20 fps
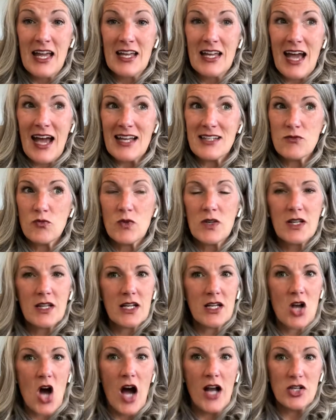has really
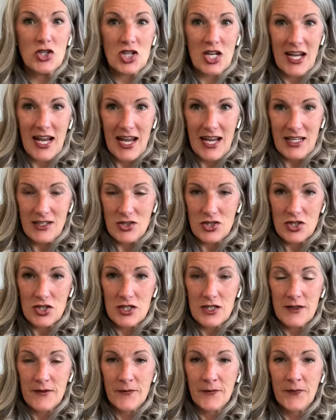not changed.
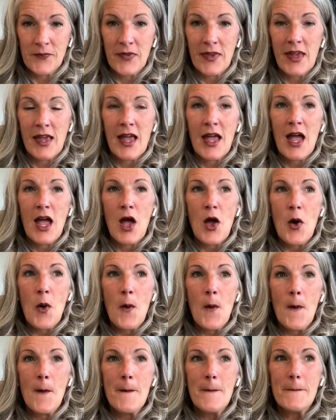
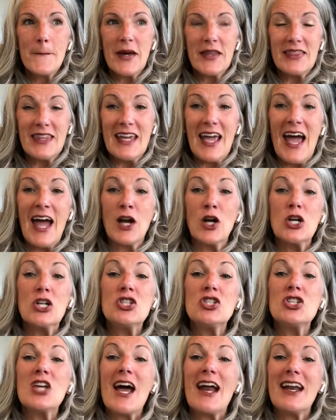But the
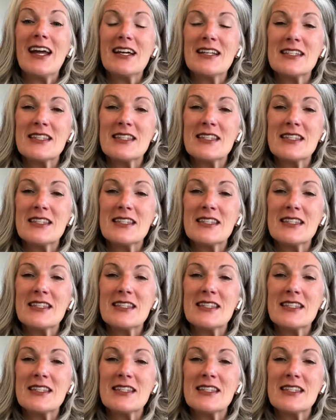energetics